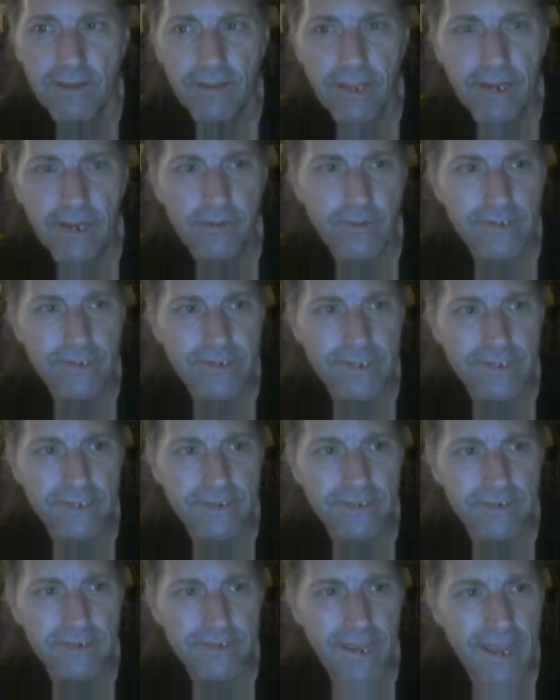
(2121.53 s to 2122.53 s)
Aries
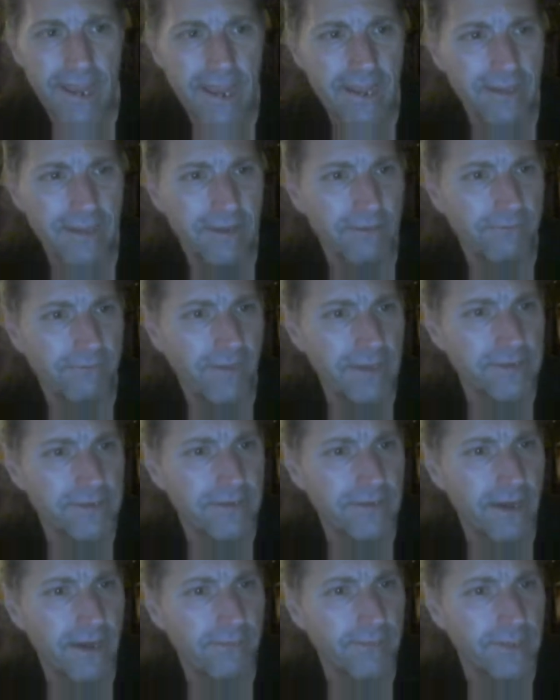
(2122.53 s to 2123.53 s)
gets the tag and
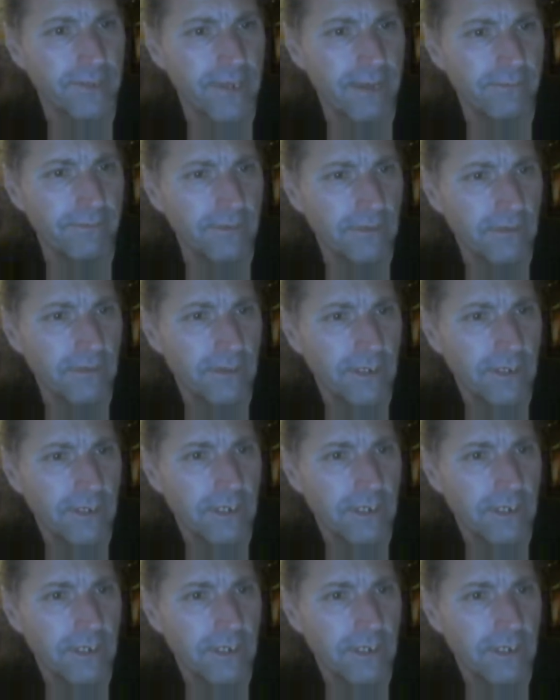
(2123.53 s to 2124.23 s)
faces off with Neville.